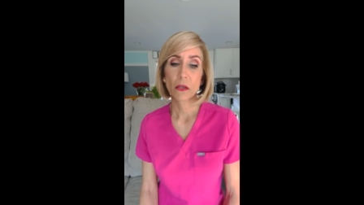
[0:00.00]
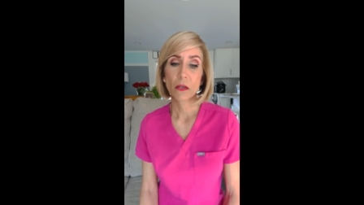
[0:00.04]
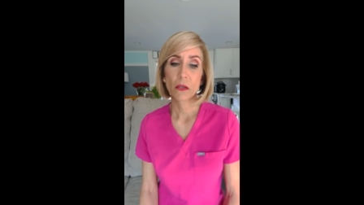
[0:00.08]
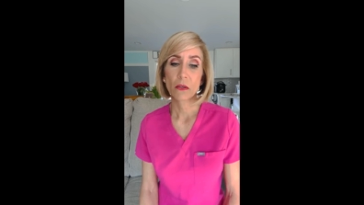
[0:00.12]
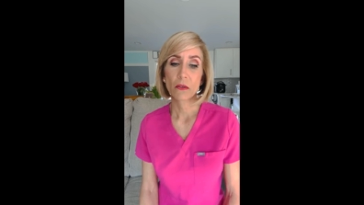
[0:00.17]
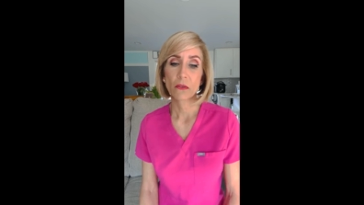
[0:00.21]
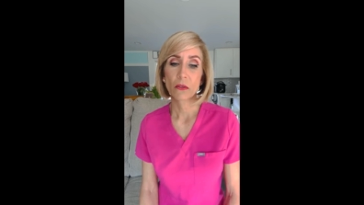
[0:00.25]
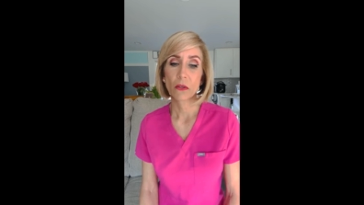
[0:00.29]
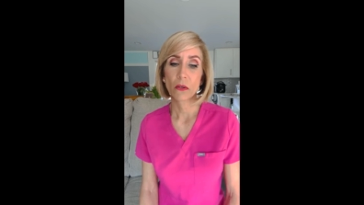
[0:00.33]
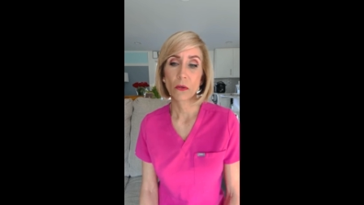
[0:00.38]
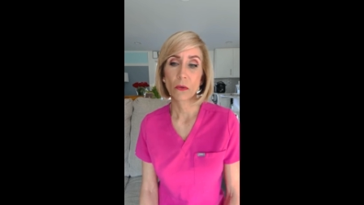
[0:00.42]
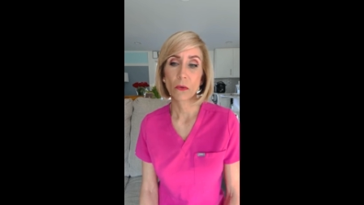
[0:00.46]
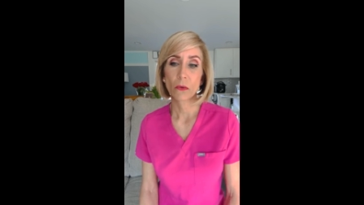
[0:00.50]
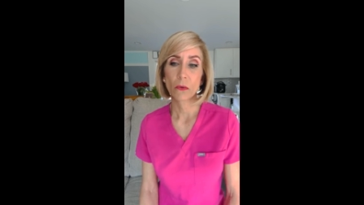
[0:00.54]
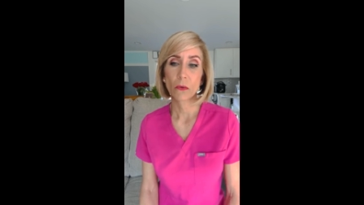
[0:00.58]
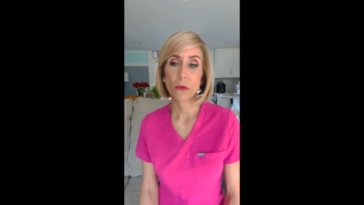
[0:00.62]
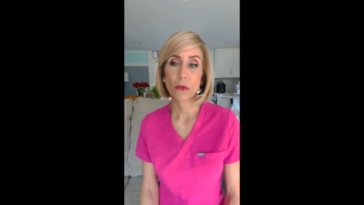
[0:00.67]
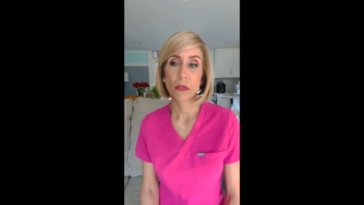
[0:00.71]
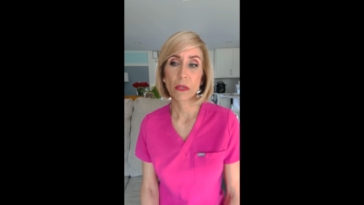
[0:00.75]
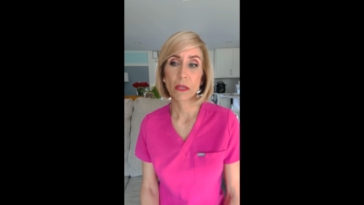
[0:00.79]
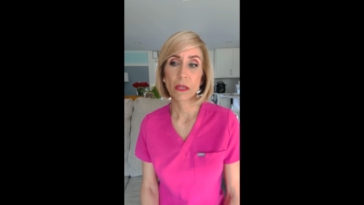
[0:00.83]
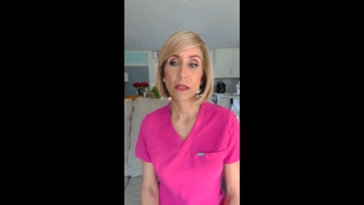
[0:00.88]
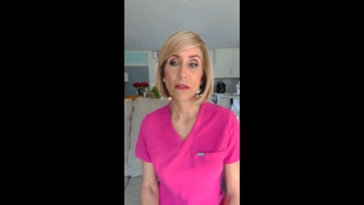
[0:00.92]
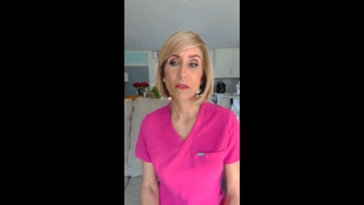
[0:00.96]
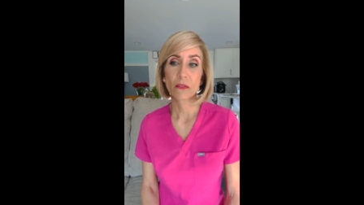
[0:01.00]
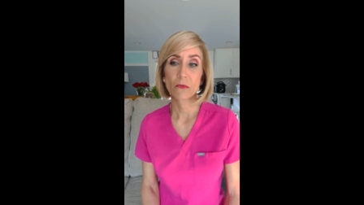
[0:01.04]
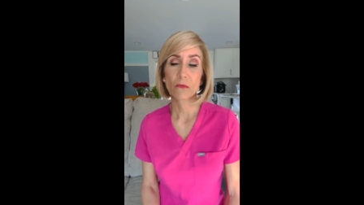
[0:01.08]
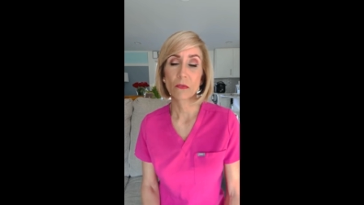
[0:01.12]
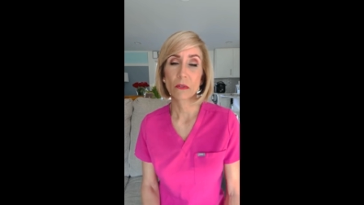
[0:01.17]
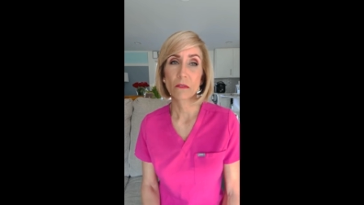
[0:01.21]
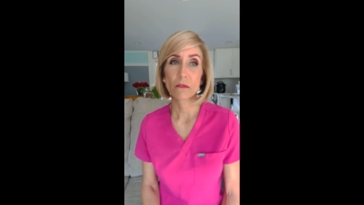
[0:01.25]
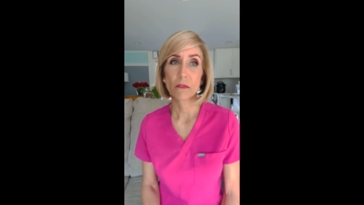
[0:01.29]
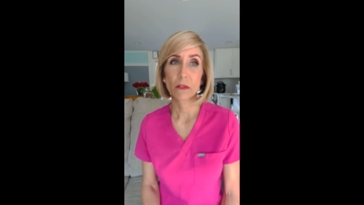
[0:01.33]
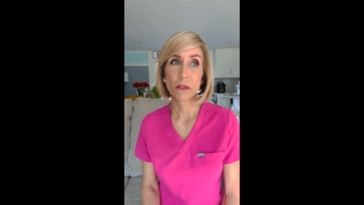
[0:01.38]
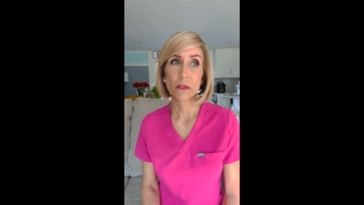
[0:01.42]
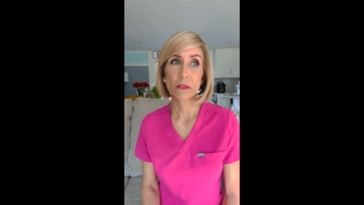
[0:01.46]
So it's
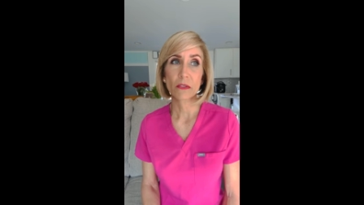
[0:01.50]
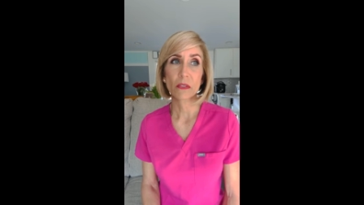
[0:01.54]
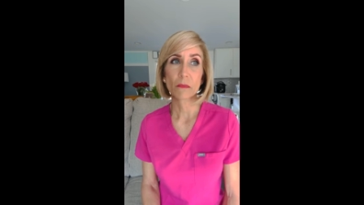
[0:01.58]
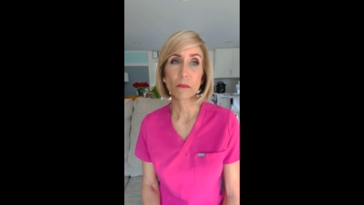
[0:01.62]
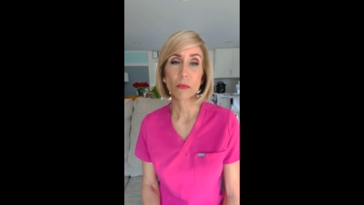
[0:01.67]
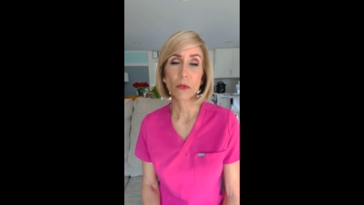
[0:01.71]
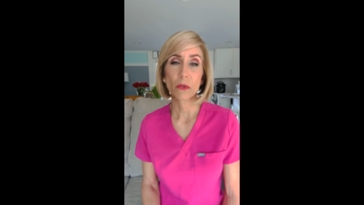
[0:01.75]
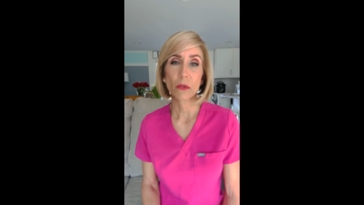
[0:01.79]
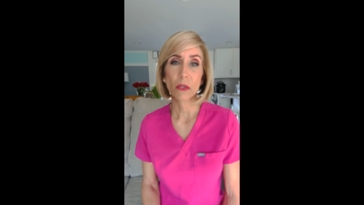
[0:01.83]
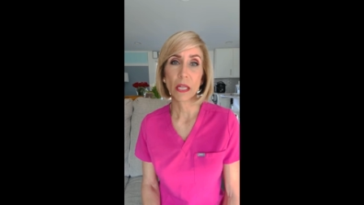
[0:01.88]
reversible.